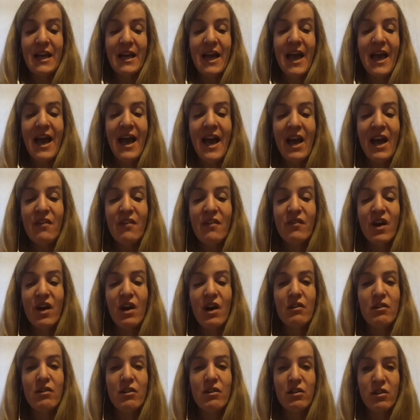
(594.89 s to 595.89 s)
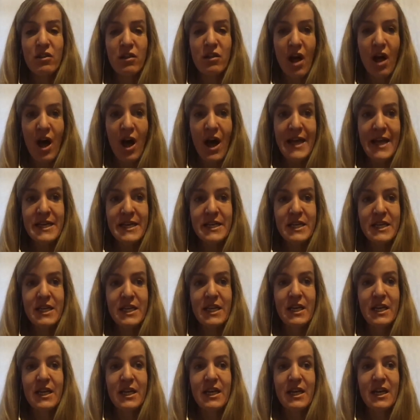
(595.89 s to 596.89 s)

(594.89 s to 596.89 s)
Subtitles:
have a lot